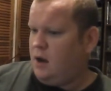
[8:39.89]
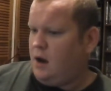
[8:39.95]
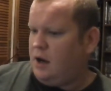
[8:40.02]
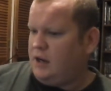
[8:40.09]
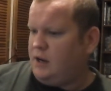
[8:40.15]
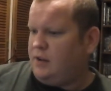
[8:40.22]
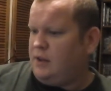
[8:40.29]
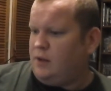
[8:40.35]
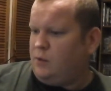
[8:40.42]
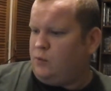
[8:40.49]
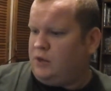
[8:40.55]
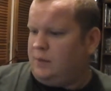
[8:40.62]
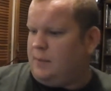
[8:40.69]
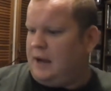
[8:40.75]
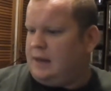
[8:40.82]
I don't think it
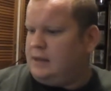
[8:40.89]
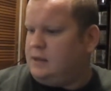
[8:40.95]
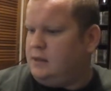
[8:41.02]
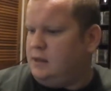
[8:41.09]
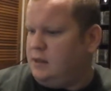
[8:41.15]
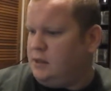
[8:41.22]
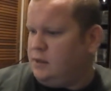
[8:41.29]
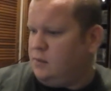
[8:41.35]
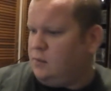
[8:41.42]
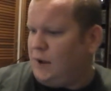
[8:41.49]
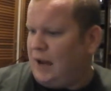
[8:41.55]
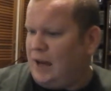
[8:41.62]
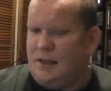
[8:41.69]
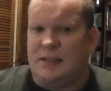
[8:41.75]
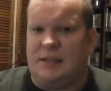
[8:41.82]
really made
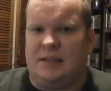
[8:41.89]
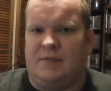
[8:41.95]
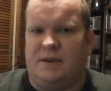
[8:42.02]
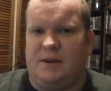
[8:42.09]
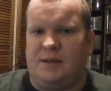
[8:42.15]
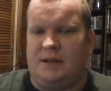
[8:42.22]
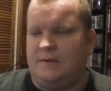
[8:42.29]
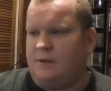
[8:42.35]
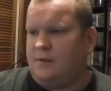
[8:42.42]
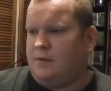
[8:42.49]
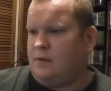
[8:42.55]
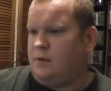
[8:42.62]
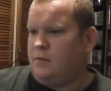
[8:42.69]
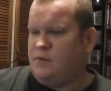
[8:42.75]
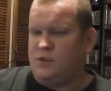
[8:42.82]
it very
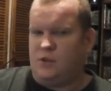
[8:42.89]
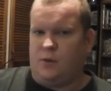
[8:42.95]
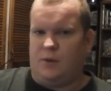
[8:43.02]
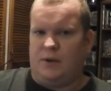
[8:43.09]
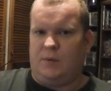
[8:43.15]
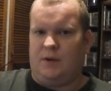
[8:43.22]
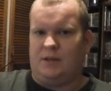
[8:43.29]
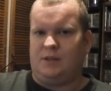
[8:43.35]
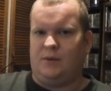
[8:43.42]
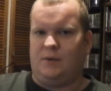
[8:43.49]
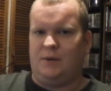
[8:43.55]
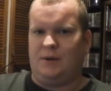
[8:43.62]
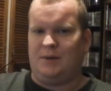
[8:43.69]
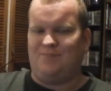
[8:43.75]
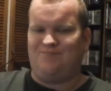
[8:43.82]
different of the show anyway. So
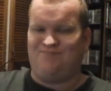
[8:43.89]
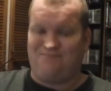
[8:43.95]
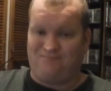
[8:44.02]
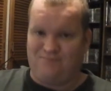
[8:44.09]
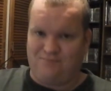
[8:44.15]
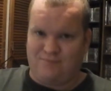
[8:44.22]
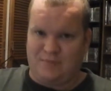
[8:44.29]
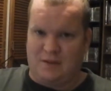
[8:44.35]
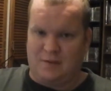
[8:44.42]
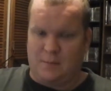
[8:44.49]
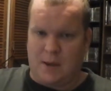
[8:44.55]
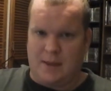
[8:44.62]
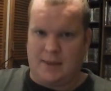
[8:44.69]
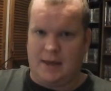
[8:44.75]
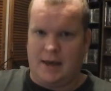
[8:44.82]
anyway, enough
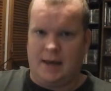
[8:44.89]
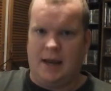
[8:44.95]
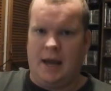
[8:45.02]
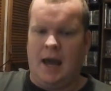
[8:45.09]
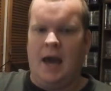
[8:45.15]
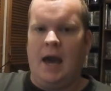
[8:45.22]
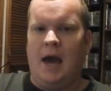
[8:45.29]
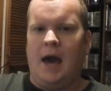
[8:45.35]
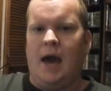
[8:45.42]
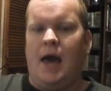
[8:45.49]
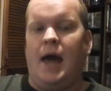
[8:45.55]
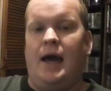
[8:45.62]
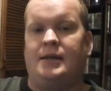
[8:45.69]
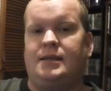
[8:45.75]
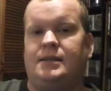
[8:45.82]
about that.
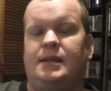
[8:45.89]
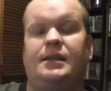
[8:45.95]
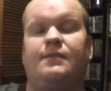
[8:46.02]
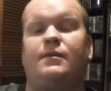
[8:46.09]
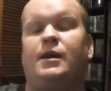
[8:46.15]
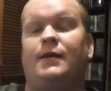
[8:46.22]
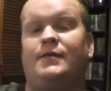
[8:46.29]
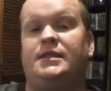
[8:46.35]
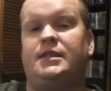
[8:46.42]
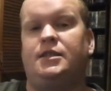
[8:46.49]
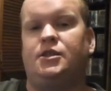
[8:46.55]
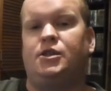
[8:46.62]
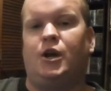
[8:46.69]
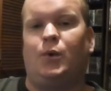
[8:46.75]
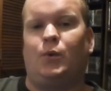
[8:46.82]
As I said, if you haven't seen
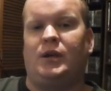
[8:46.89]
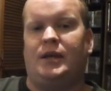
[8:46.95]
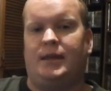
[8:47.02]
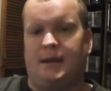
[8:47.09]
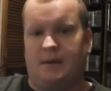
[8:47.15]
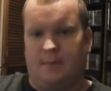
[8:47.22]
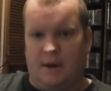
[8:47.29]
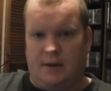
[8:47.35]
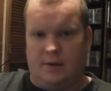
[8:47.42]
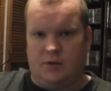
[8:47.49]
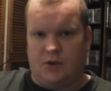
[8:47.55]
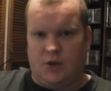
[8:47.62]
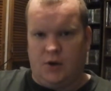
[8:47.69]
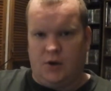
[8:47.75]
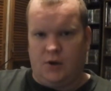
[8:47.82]
the show, what do you think about the
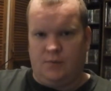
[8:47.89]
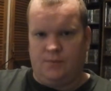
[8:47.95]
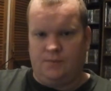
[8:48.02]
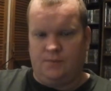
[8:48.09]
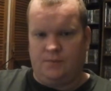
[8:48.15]
show?